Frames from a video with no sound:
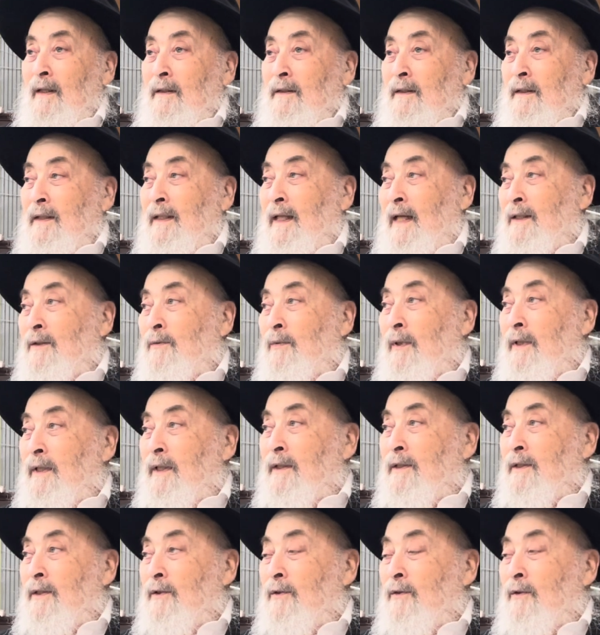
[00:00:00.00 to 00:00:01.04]
So that's why
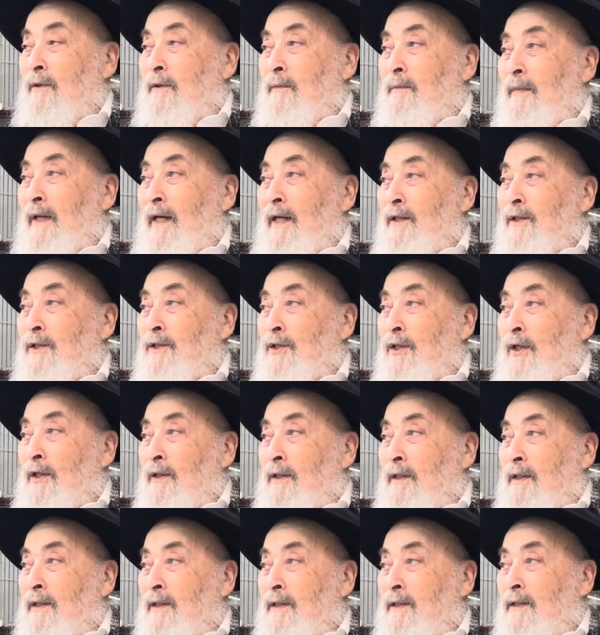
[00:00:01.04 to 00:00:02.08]
this is called Me'en
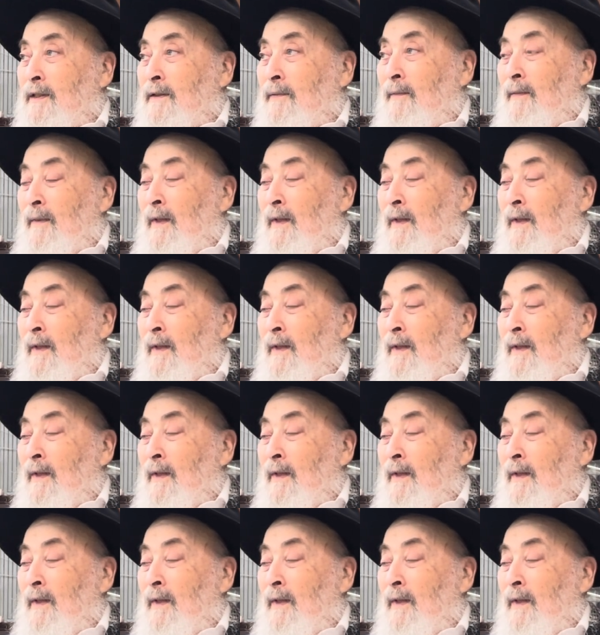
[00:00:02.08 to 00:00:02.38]
Sholish,